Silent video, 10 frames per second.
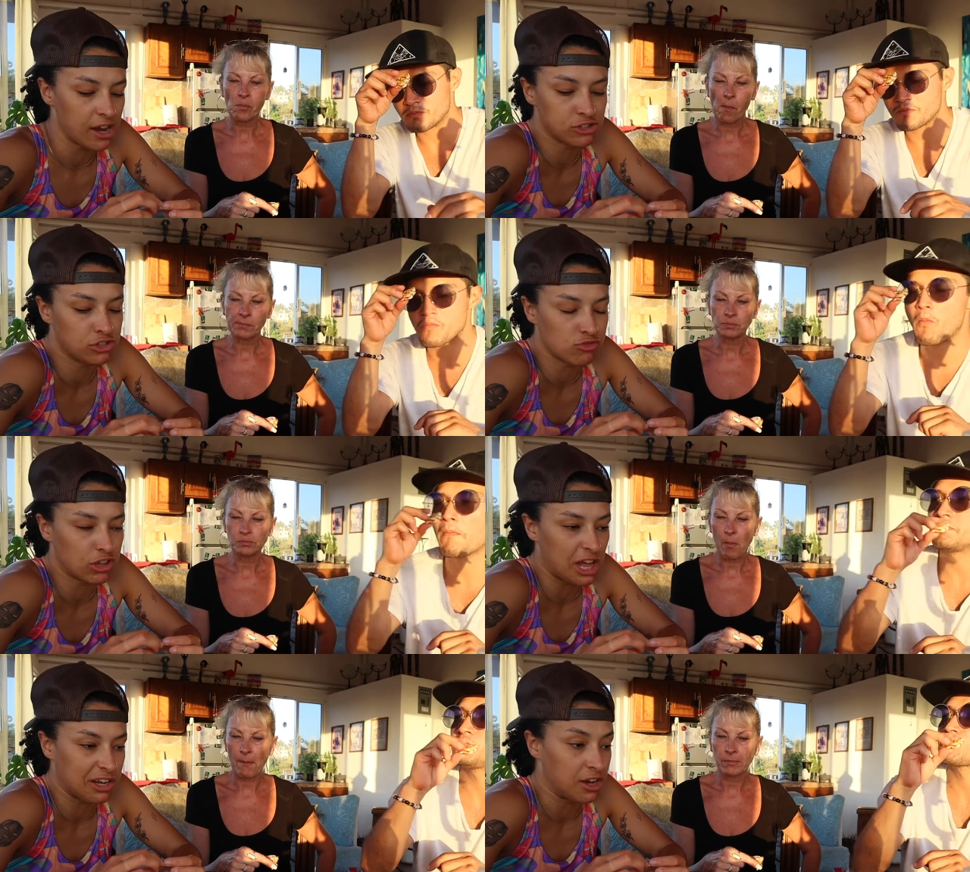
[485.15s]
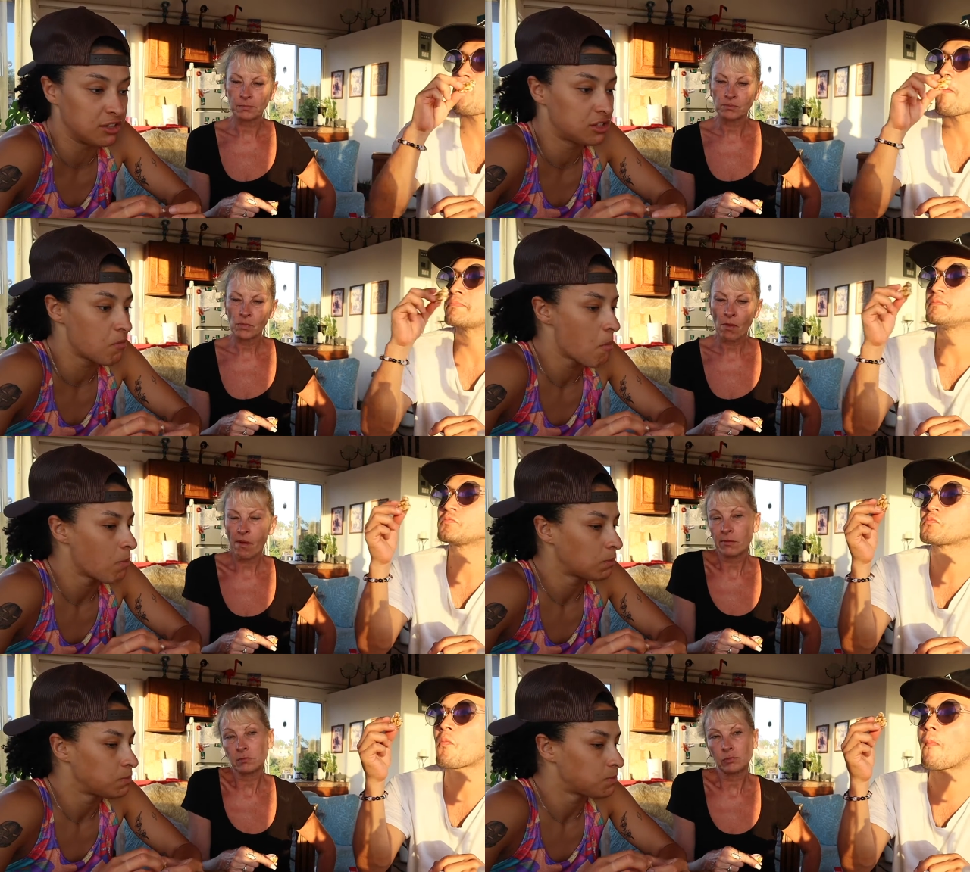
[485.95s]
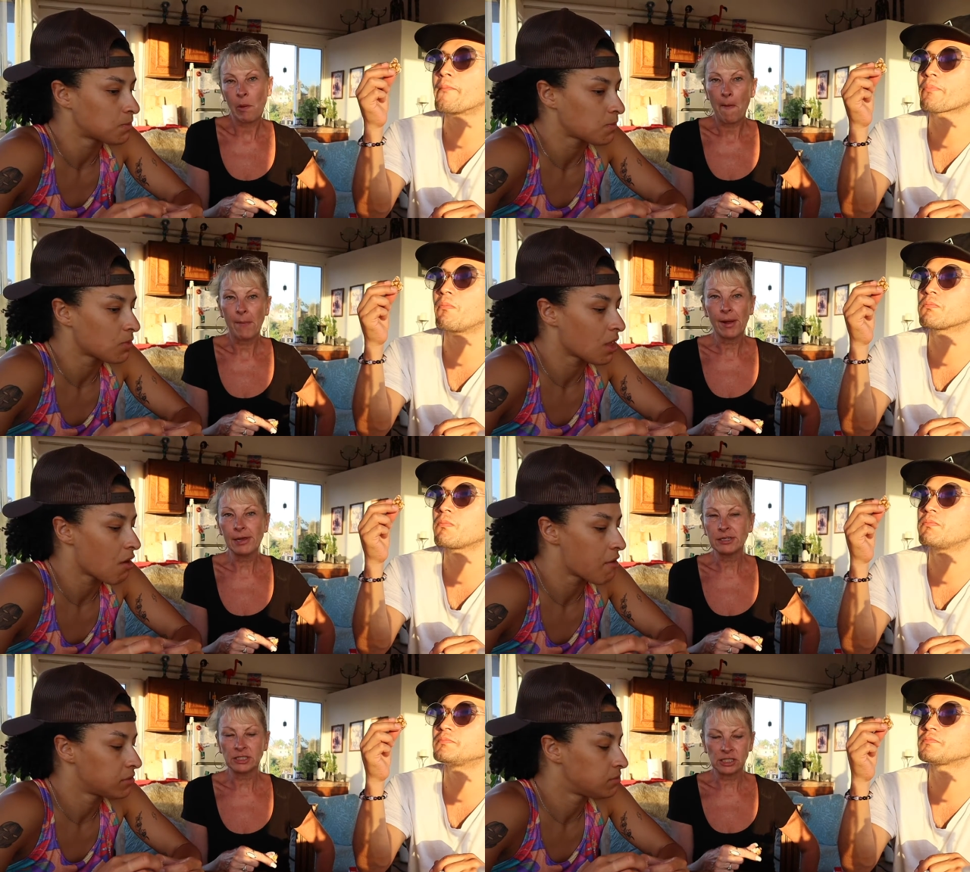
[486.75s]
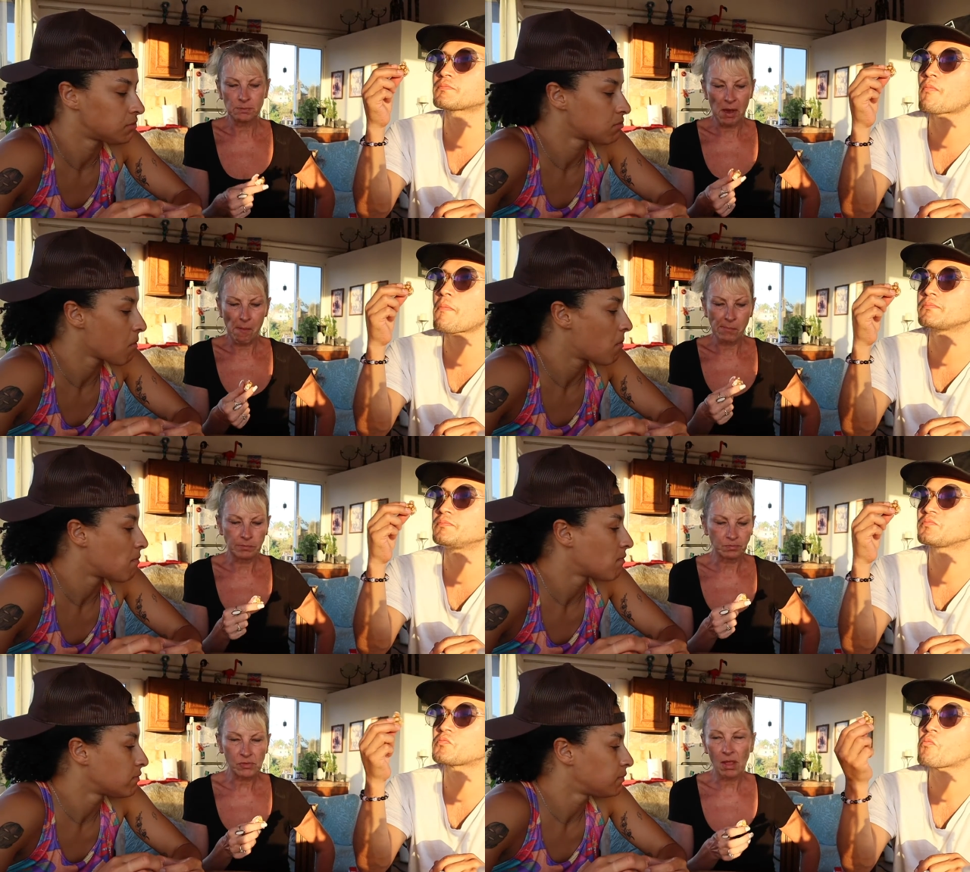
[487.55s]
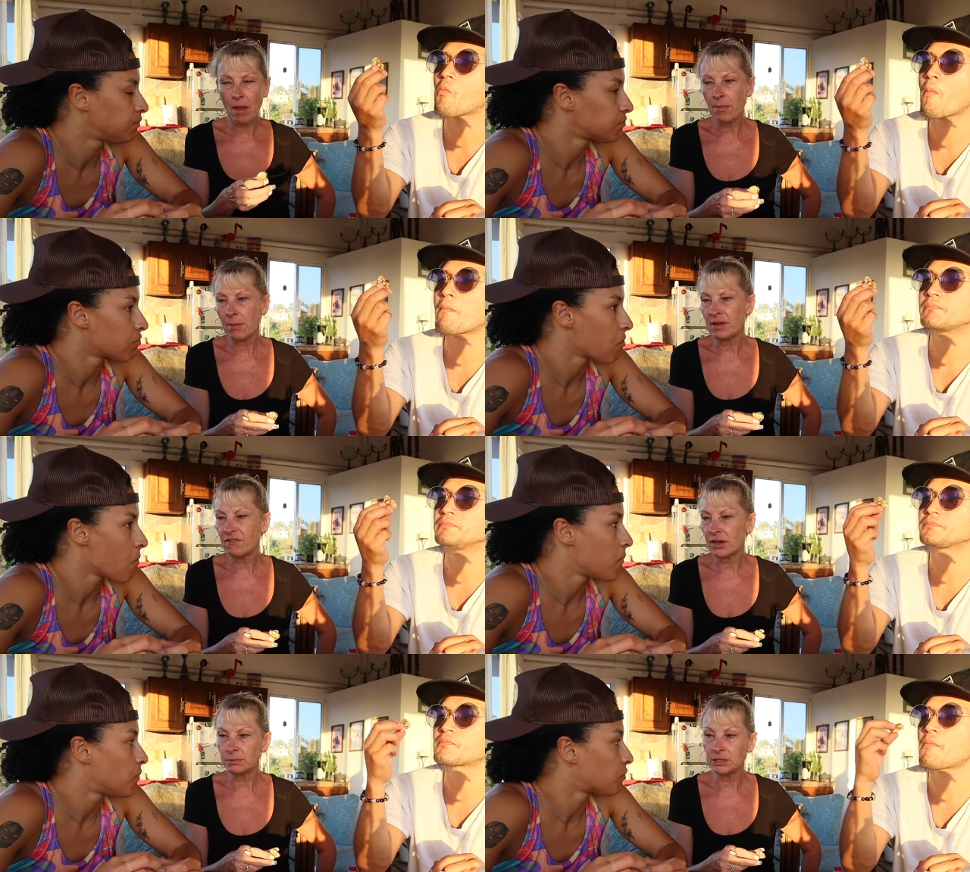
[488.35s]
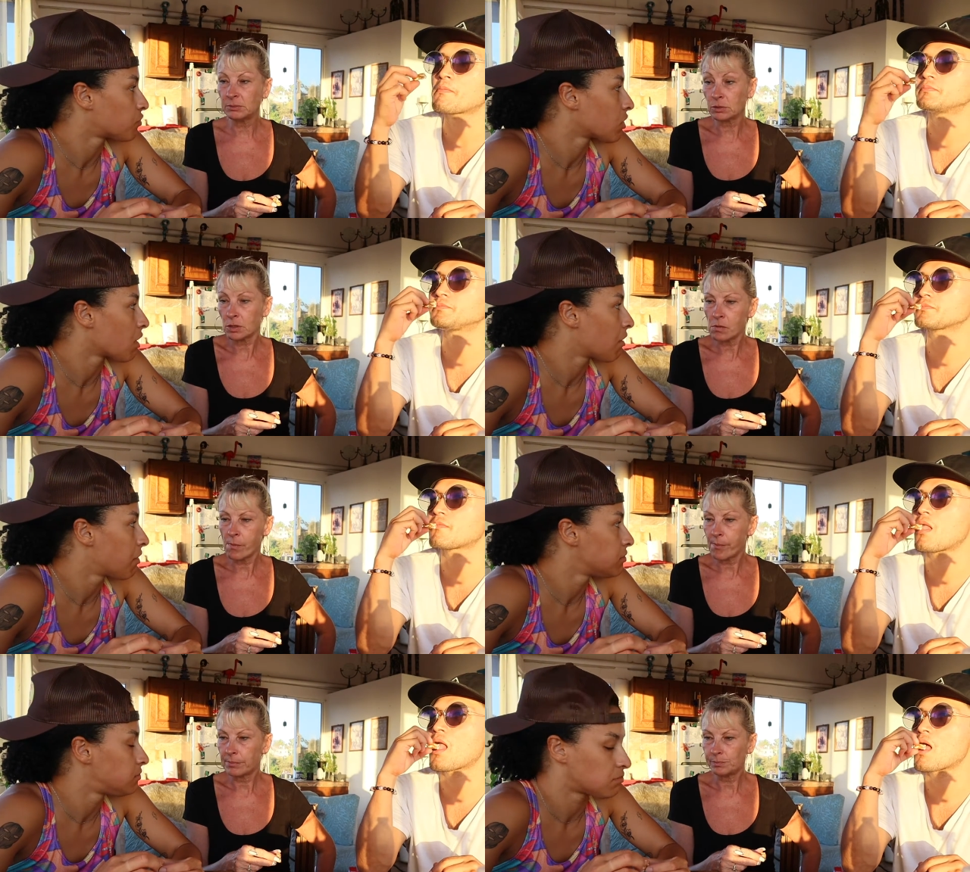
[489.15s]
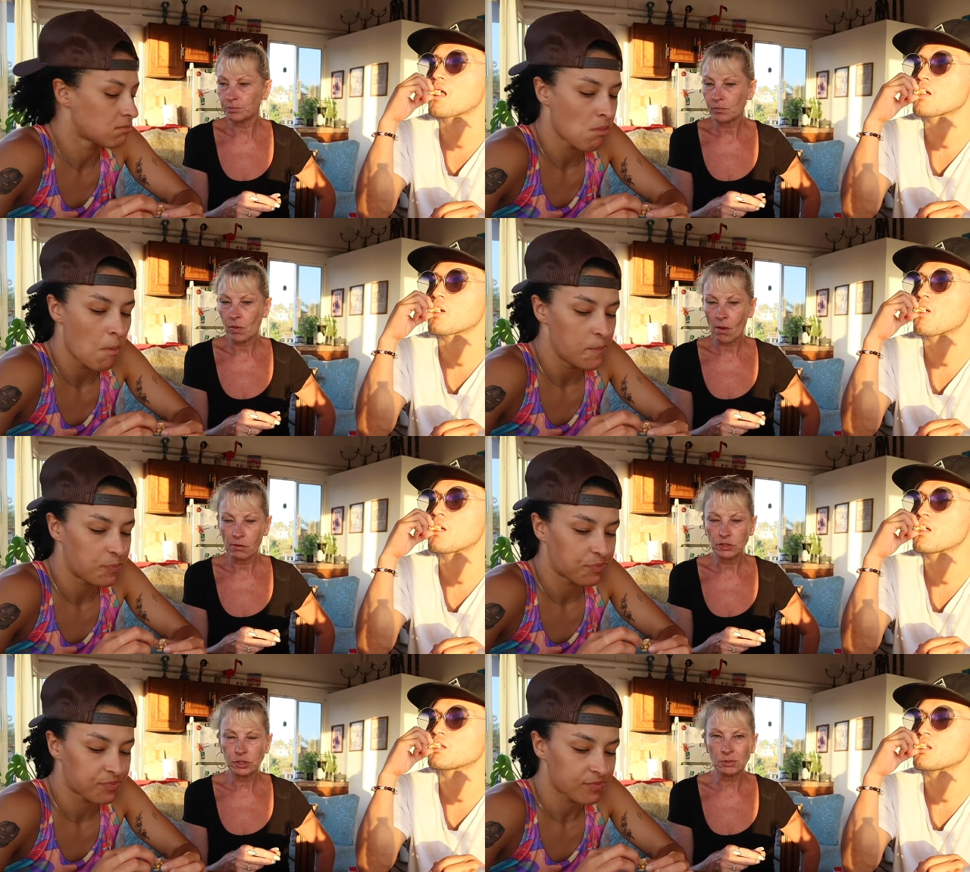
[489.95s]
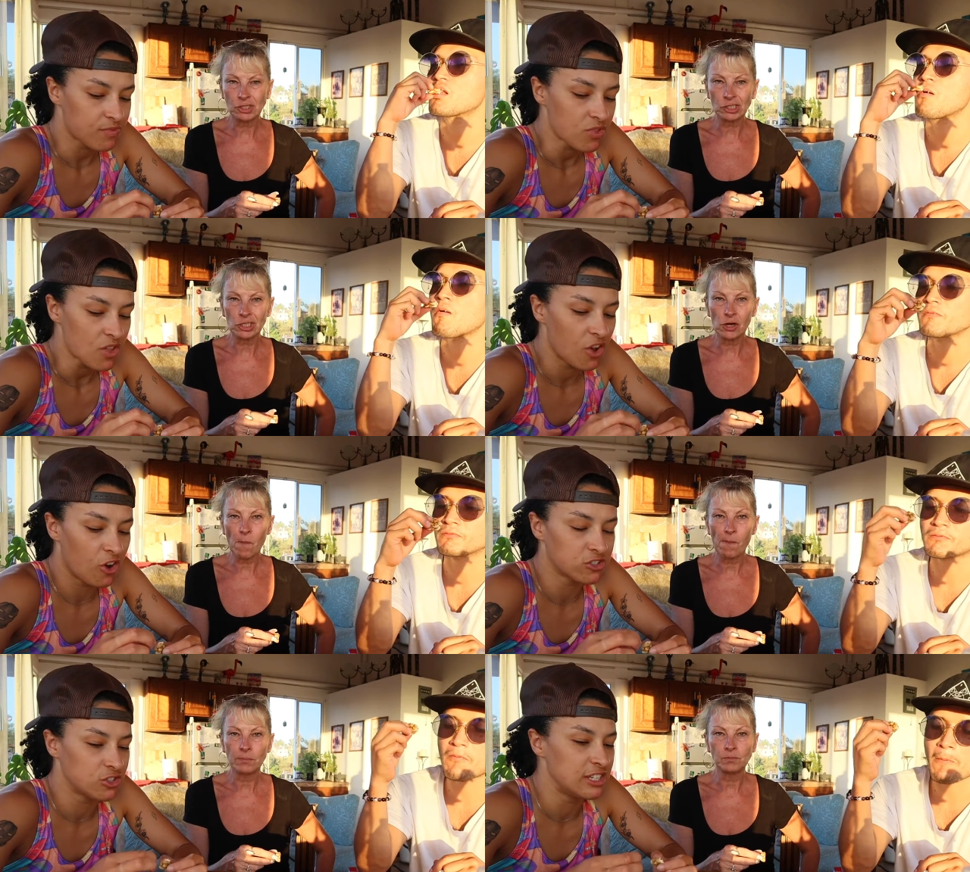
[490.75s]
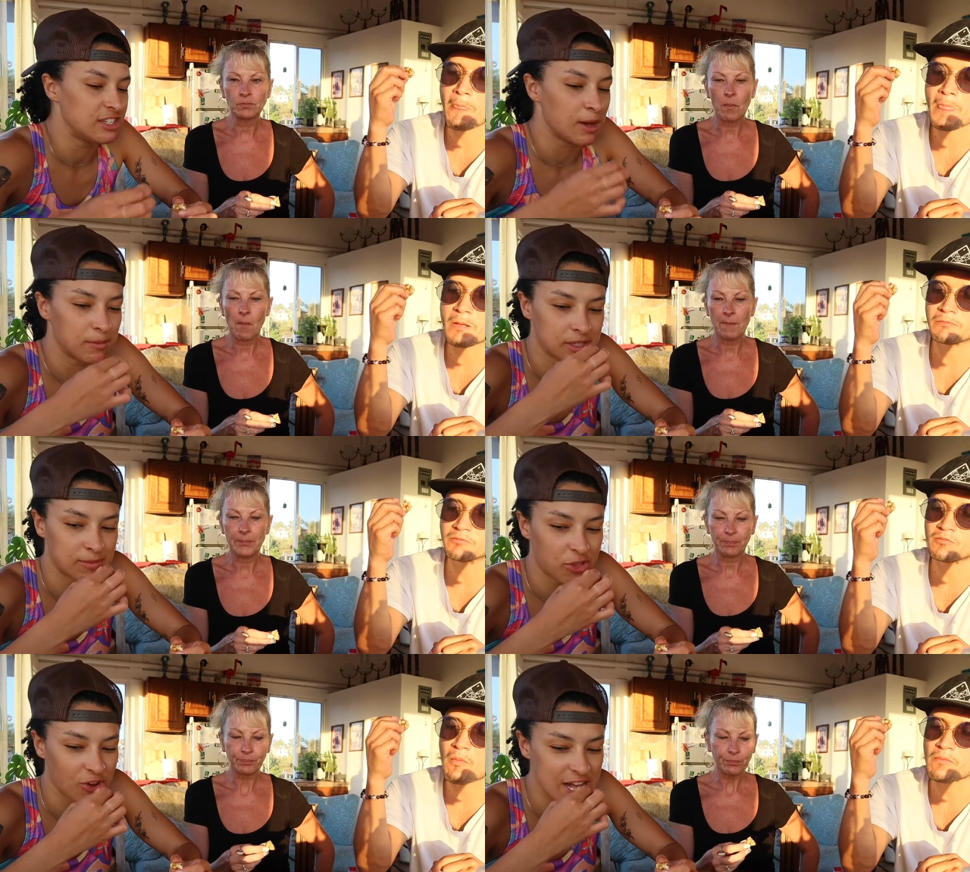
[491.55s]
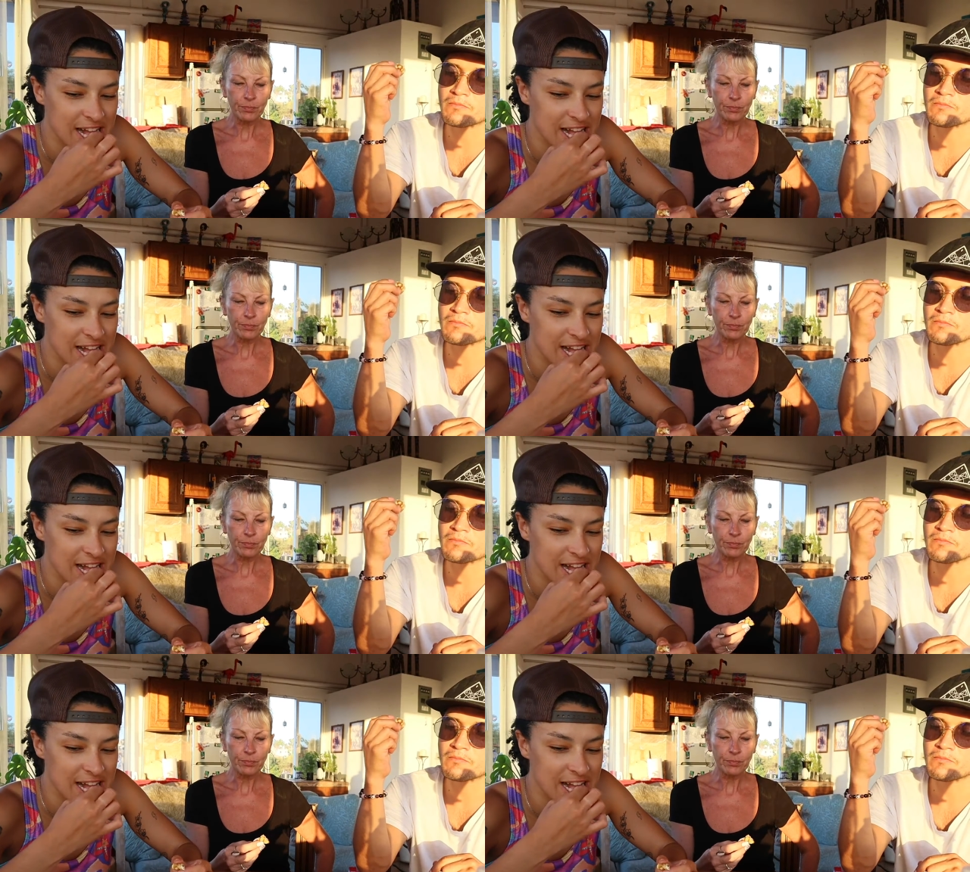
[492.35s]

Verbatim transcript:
Speaker 1: I just don't really like nuts.
Speaker 2: I like nuts, but I'm not a big fan of peanut brittle. It's too much sugar.
Speaker 1: Also, these numbers I'm throwing